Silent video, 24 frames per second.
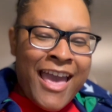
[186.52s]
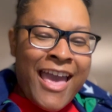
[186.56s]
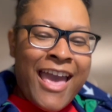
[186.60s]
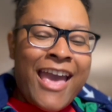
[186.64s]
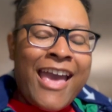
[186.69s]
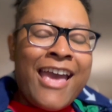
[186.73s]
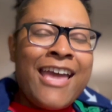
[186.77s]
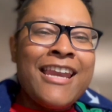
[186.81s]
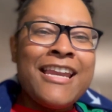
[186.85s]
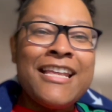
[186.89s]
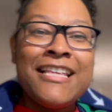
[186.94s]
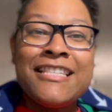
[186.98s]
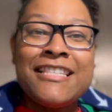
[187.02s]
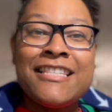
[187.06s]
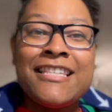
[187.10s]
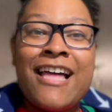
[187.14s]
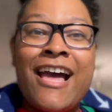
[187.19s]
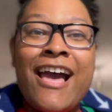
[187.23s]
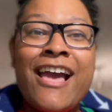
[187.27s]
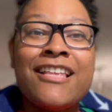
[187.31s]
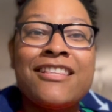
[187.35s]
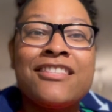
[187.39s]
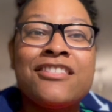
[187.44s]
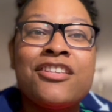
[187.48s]
And it's
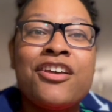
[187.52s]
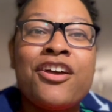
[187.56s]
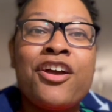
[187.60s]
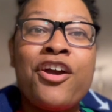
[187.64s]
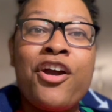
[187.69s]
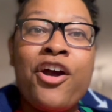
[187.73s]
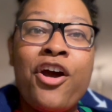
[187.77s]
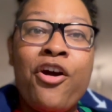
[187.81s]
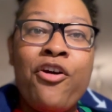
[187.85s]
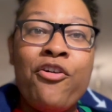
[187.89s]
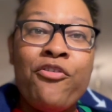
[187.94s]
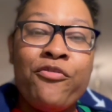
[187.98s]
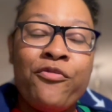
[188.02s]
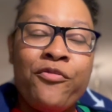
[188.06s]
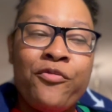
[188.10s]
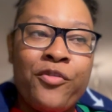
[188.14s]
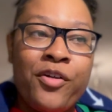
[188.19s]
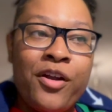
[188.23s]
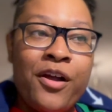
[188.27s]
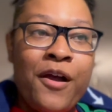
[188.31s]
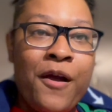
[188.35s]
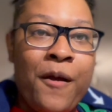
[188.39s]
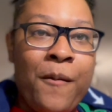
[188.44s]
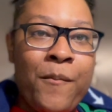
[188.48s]
like, to go
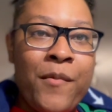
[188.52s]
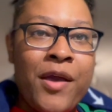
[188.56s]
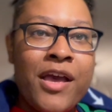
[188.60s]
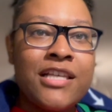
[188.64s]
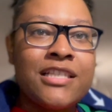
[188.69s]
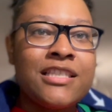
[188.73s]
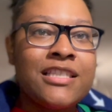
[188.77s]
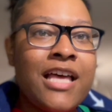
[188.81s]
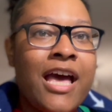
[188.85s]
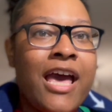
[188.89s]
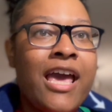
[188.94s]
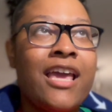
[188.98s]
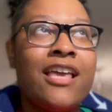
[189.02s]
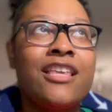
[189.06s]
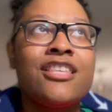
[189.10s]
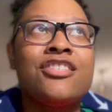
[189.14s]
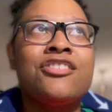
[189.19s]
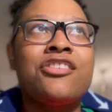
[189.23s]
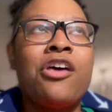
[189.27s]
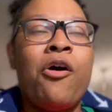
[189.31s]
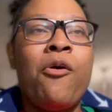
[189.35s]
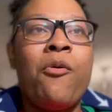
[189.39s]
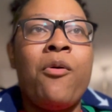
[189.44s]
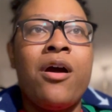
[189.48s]
from, it's like
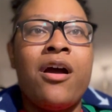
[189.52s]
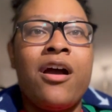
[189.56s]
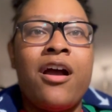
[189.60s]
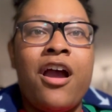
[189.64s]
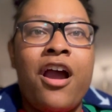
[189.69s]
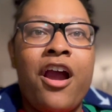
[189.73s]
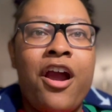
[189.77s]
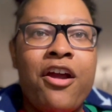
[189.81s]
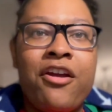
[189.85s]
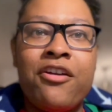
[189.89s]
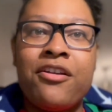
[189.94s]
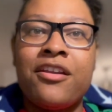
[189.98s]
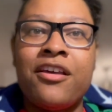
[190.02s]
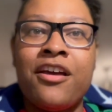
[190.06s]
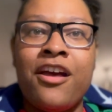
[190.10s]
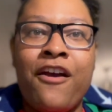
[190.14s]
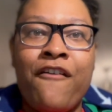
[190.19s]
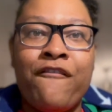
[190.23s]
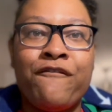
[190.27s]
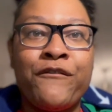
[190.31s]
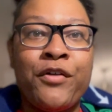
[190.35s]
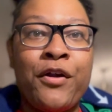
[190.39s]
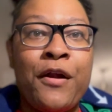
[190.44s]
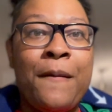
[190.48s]
so unheard
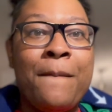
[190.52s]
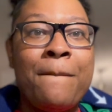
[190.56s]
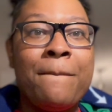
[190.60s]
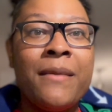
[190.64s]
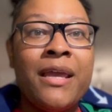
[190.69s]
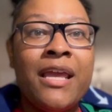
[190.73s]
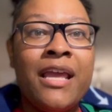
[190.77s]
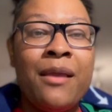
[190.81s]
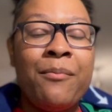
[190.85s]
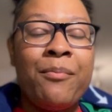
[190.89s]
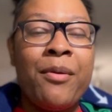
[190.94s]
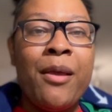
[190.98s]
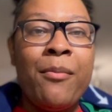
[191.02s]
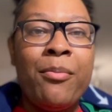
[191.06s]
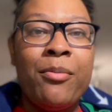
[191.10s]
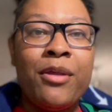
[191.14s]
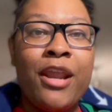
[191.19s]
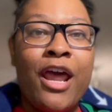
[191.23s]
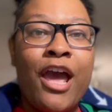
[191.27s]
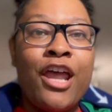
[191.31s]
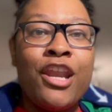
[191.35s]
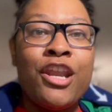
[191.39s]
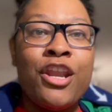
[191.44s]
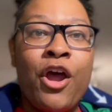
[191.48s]
of for me. People
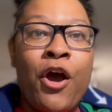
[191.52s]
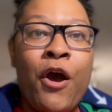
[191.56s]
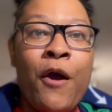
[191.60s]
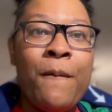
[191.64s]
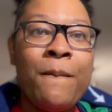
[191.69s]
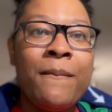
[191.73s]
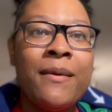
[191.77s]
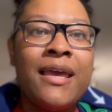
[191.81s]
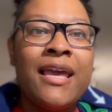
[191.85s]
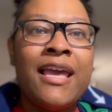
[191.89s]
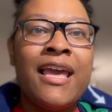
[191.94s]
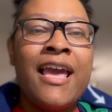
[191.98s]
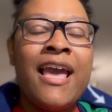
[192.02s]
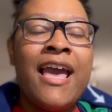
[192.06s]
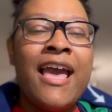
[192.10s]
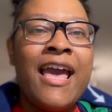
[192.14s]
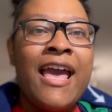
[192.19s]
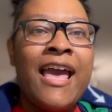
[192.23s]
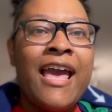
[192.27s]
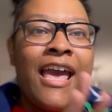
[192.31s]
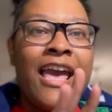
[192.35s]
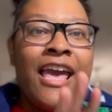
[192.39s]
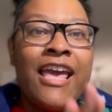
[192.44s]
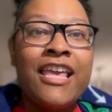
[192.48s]
that know me
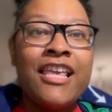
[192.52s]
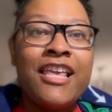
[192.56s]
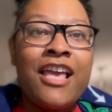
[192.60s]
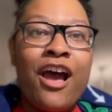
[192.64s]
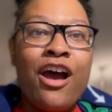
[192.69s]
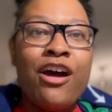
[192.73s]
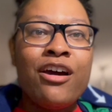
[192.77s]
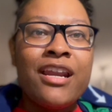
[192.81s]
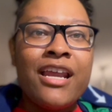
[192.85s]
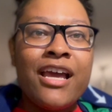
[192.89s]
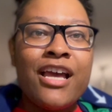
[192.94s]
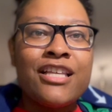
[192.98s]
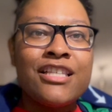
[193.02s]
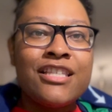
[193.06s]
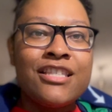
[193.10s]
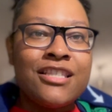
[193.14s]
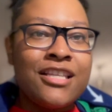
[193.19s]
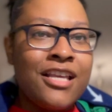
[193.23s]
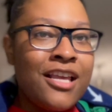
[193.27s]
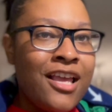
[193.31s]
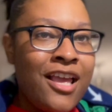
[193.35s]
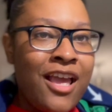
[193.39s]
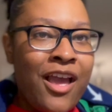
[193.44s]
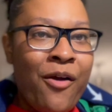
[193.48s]
and y'all that
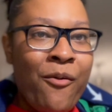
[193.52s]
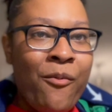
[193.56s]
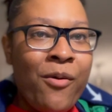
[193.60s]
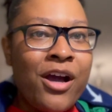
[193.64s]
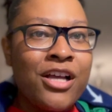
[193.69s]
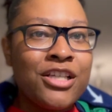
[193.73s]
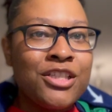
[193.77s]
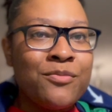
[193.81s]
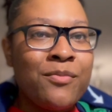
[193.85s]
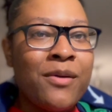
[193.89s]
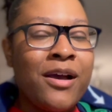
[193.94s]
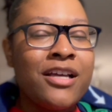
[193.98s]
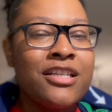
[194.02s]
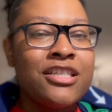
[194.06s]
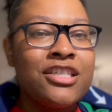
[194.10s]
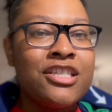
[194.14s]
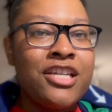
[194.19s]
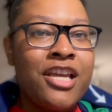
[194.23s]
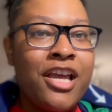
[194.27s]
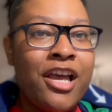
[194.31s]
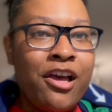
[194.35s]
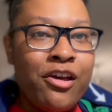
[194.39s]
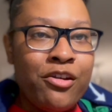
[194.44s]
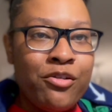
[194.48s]
see and watch my
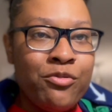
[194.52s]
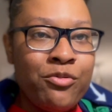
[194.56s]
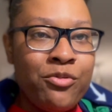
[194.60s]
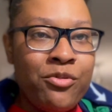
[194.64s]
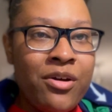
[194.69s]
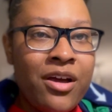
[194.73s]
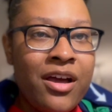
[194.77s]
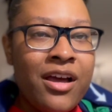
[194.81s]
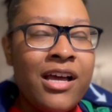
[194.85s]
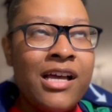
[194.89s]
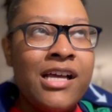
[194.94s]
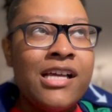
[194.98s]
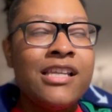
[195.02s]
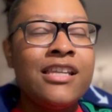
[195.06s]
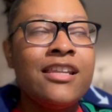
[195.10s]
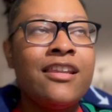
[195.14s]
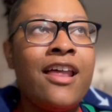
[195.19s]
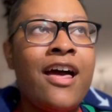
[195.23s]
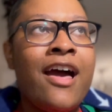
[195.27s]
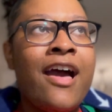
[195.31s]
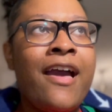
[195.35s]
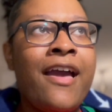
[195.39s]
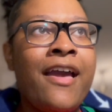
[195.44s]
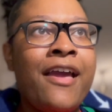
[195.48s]
channel,
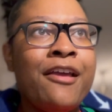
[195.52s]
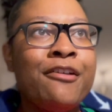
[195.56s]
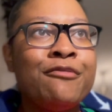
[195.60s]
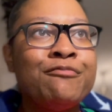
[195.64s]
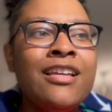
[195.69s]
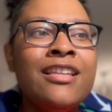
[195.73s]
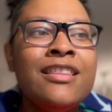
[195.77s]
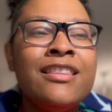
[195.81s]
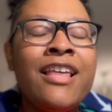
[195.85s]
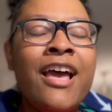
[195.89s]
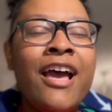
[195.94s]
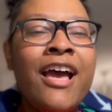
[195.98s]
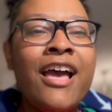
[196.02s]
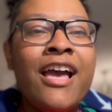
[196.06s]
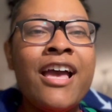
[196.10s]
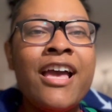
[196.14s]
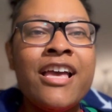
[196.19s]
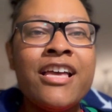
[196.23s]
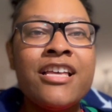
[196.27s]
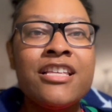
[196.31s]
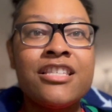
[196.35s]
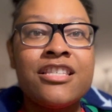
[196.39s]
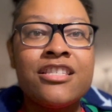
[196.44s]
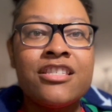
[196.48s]
like, that
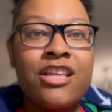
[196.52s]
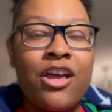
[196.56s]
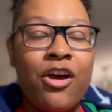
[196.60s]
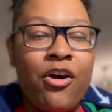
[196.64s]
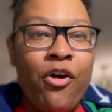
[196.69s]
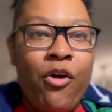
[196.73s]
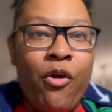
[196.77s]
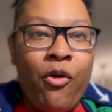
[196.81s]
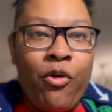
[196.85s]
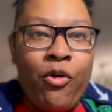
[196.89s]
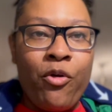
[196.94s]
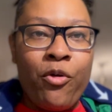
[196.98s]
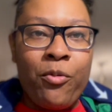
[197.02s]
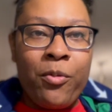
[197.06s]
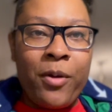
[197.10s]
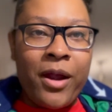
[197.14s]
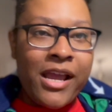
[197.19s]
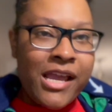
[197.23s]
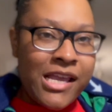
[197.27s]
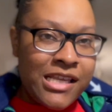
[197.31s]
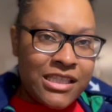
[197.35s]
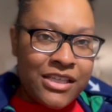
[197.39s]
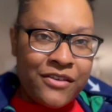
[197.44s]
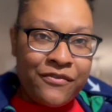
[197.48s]
is so
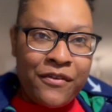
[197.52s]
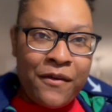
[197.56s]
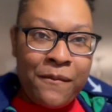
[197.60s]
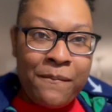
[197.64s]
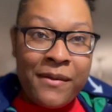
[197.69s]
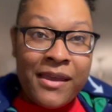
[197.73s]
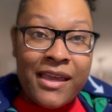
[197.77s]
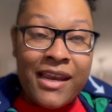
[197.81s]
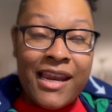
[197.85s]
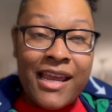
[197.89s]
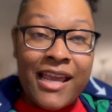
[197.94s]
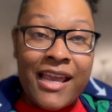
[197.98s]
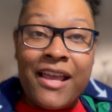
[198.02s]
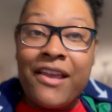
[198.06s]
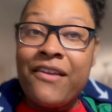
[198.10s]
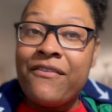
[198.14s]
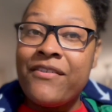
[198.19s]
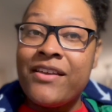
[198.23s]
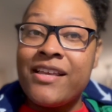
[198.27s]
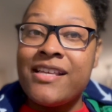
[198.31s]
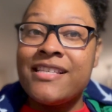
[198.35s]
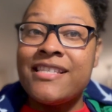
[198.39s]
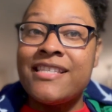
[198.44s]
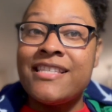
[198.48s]
crazy for me to
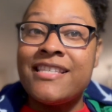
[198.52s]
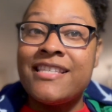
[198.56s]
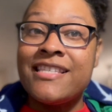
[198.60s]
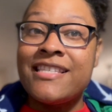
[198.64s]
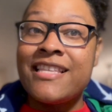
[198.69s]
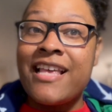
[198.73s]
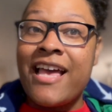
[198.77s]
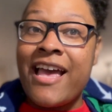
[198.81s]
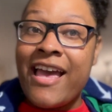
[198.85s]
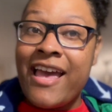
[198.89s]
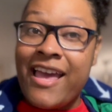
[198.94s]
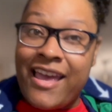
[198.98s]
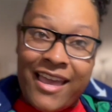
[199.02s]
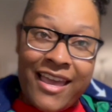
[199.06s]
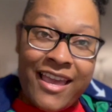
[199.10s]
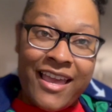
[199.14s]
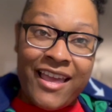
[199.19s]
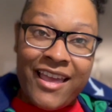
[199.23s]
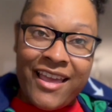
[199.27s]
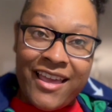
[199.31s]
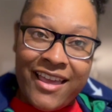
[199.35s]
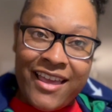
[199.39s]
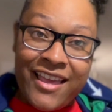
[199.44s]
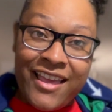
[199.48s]
even
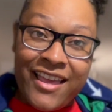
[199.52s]
say.